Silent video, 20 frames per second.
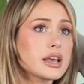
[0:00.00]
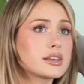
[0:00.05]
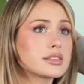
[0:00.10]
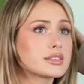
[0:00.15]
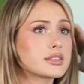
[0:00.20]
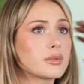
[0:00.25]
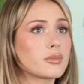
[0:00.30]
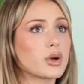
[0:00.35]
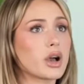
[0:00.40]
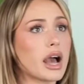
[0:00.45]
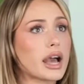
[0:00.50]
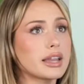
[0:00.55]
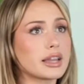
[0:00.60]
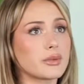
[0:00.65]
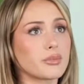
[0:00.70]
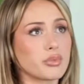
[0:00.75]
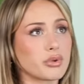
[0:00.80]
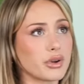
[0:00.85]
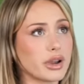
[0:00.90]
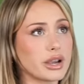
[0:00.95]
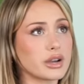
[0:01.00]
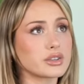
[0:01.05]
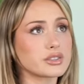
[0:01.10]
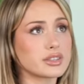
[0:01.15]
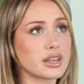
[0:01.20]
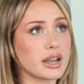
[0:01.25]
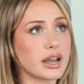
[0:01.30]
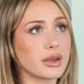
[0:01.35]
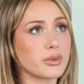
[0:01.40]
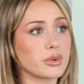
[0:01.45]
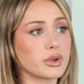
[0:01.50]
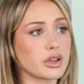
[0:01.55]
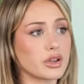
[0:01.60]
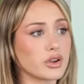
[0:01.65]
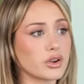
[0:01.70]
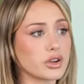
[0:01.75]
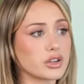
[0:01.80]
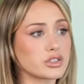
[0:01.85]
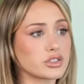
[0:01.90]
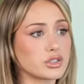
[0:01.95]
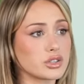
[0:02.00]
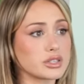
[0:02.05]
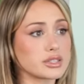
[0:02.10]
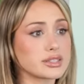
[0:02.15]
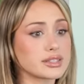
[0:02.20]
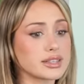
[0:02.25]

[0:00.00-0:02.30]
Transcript: some guided prayers that i would encourage you to